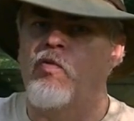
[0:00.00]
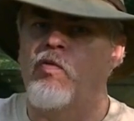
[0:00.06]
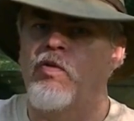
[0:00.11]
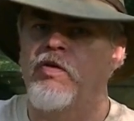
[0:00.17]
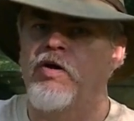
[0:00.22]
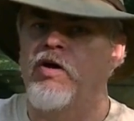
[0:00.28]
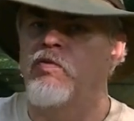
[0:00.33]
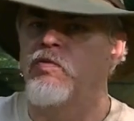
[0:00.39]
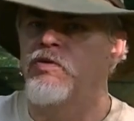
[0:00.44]
or one
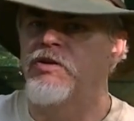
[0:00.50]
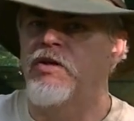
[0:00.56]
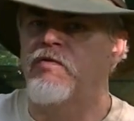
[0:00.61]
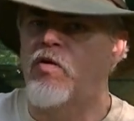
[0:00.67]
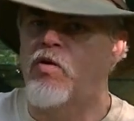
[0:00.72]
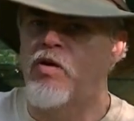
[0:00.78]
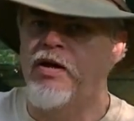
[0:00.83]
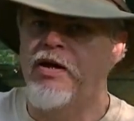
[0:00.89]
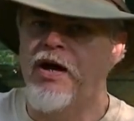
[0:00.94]
of the other ones I've
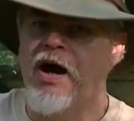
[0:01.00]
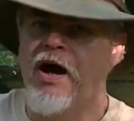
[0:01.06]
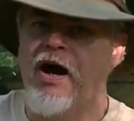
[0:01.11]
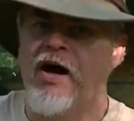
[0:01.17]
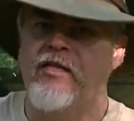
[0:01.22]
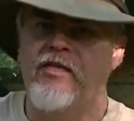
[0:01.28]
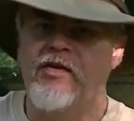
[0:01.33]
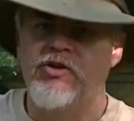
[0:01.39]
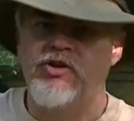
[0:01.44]
already
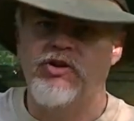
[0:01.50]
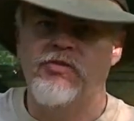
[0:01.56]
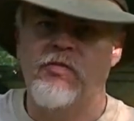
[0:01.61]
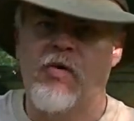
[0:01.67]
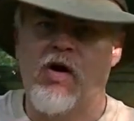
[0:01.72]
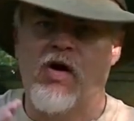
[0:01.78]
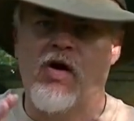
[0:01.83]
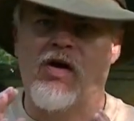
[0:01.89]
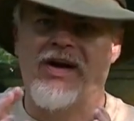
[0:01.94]
got that's
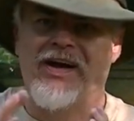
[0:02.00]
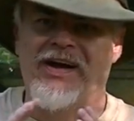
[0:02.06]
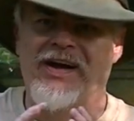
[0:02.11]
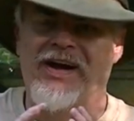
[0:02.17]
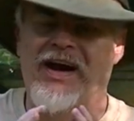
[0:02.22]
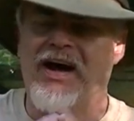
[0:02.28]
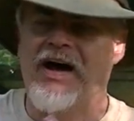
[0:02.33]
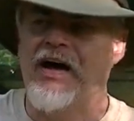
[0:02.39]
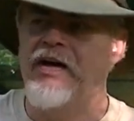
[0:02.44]
small
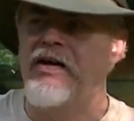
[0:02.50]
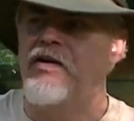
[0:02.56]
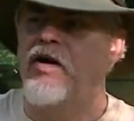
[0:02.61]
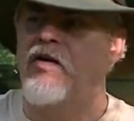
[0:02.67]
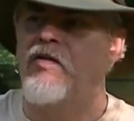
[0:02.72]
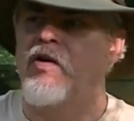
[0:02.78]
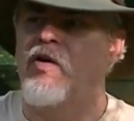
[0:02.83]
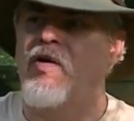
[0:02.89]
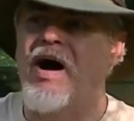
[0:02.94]
and light,
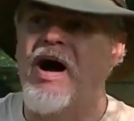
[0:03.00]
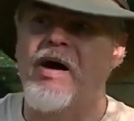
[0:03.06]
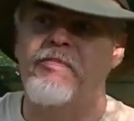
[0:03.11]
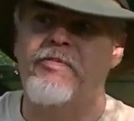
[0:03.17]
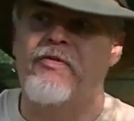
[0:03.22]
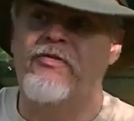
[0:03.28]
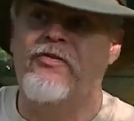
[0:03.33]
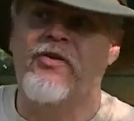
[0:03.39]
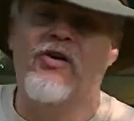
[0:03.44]
although I
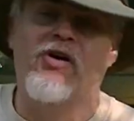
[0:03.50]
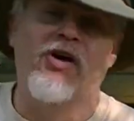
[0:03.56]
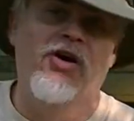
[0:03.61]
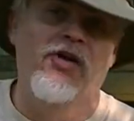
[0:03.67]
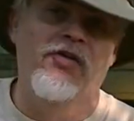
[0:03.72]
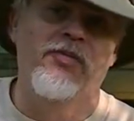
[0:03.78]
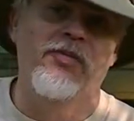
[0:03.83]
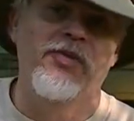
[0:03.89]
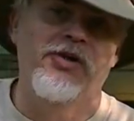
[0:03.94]
prefer
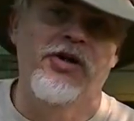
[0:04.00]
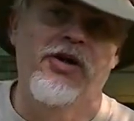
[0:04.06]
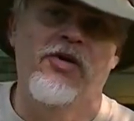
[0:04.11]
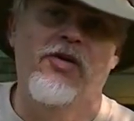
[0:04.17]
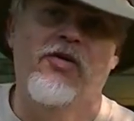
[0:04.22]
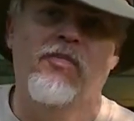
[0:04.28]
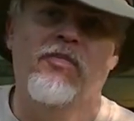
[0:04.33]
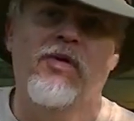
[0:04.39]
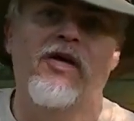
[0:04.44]
other
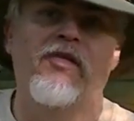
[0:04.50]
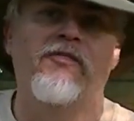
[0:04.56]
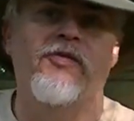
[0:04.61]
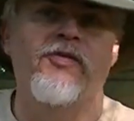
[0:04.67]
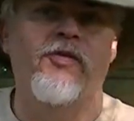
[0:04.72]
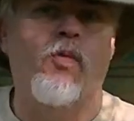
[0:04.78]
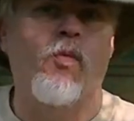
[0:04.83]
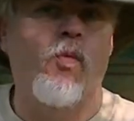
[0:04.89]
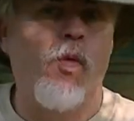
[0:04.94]
material, but
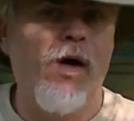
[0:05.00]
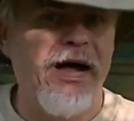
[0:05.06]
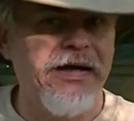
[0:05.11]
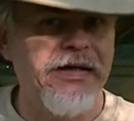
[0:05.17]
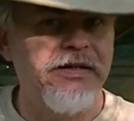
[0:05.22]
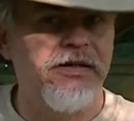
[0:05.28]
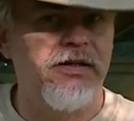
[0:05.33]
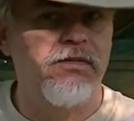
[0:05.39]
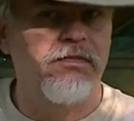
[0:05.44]
for the
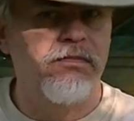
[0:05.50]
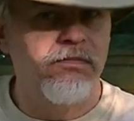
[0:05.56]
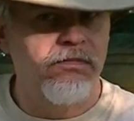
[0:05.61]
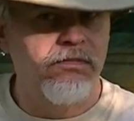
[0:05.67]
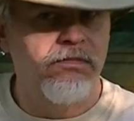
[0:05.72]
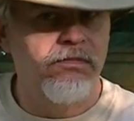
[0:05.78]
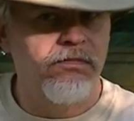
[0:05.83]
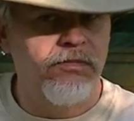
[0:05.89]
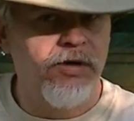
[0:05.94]
weight,
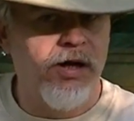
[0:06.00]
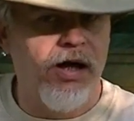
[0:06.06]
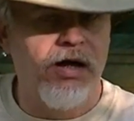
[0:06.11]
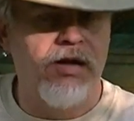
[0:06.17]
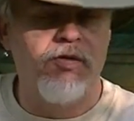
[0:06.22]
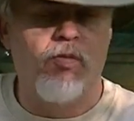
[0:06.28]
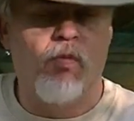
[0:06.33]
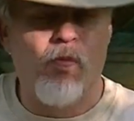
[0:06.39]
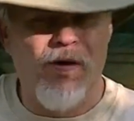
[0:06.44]
okay,
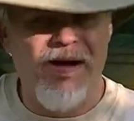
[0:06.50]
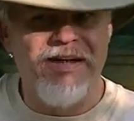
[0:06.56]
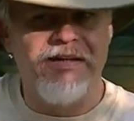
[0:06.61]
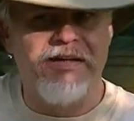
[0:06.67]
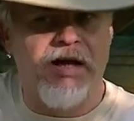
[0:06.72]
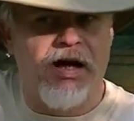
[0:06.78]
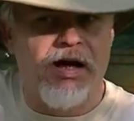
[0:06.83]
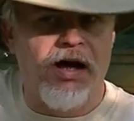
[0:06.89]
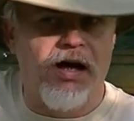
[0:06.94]
the weight,
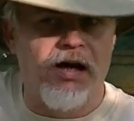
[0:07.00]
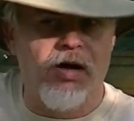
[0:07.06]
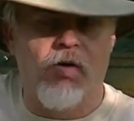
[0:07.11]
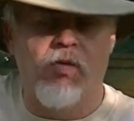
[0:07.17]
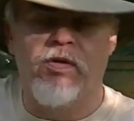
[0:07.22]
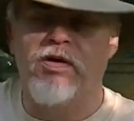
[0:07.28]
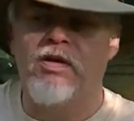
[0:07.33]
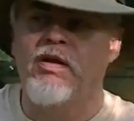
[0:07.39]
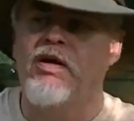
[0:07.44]
I got to
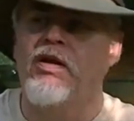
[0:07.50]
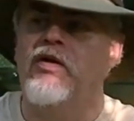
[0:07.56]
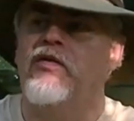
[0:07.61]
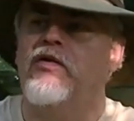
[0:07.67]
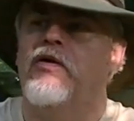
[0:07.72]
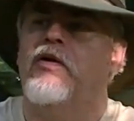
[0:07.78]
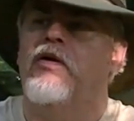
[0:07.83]
go into this.